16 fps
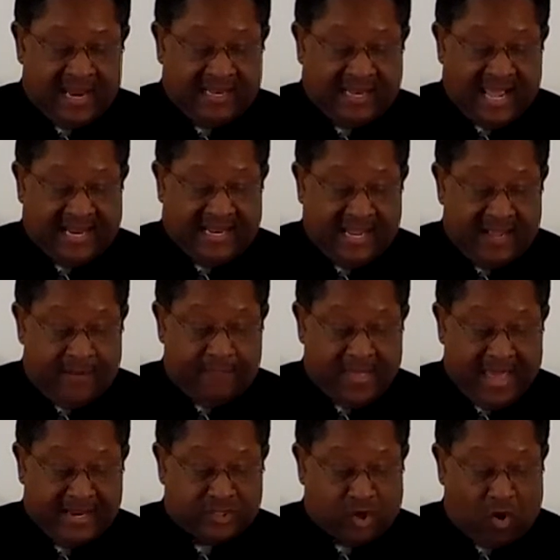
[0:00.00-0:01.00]
And let him
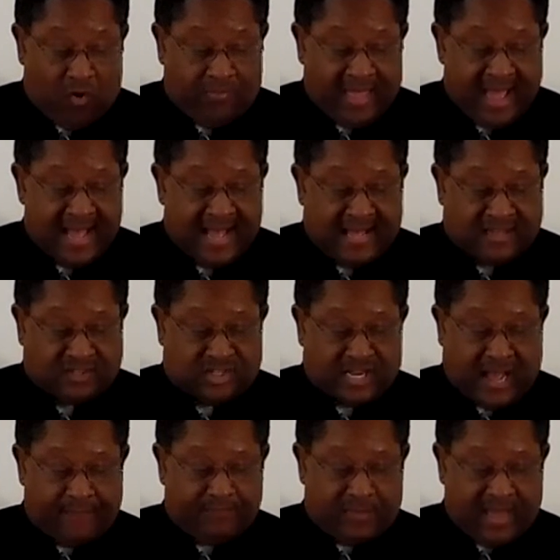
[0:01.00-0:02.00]
that is on the
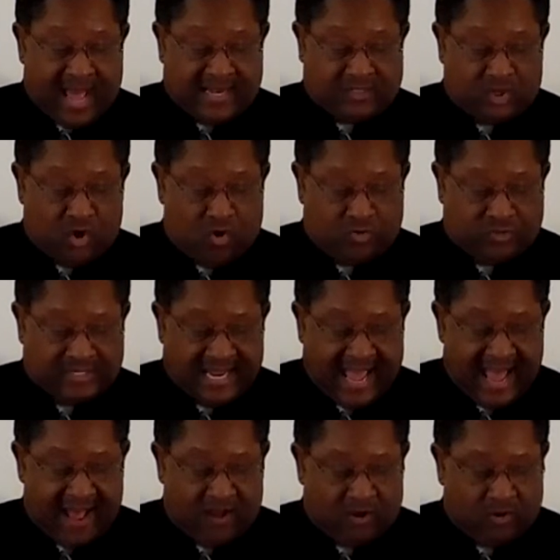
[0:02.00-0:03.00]
housetop not go
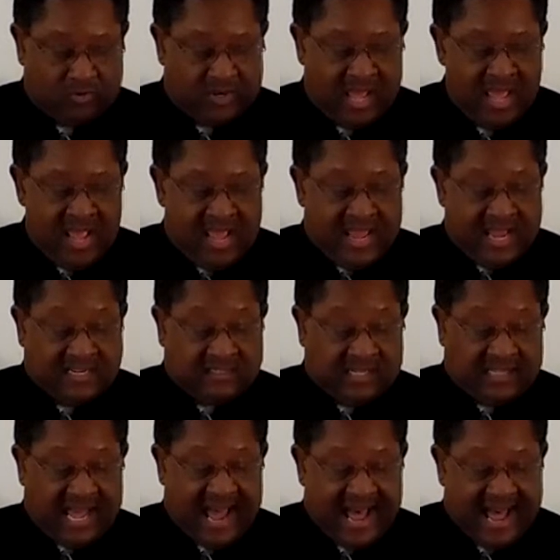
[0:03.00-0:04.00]
down
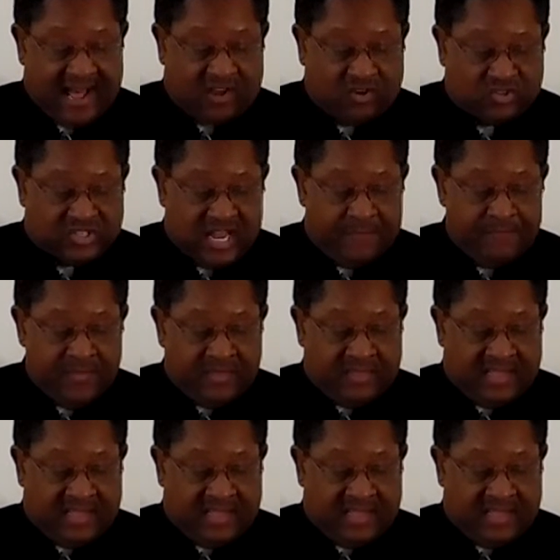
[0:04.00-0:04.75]
into the house, uh,